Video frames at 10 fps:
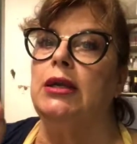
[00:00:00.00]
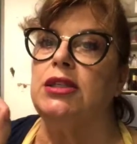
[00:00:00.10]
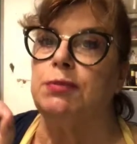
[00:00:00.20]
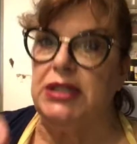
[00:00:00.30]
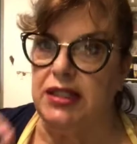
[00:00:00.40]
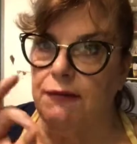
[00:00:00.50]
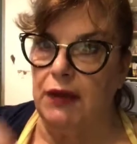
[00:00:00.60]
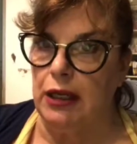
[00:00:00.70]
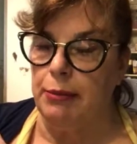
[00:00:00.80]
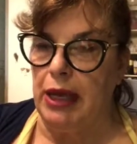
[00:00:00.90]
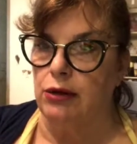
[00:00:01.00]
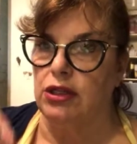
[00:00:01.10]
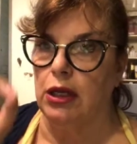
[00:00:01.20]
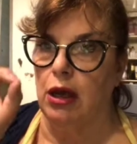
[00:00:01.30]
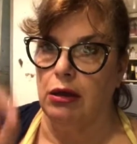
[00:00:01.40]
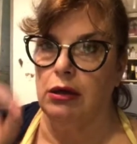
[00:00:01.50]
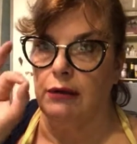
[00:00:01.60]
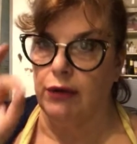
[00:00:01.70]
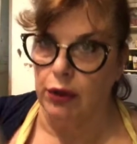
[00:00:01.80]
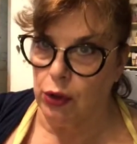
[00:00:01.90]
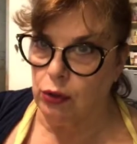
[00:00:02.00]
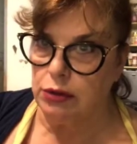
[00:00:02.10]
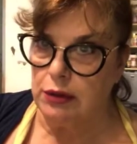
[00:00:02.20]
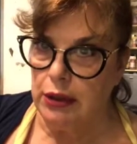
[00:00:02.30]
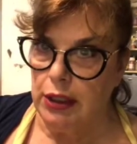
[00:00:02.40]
specific about the color of her gold.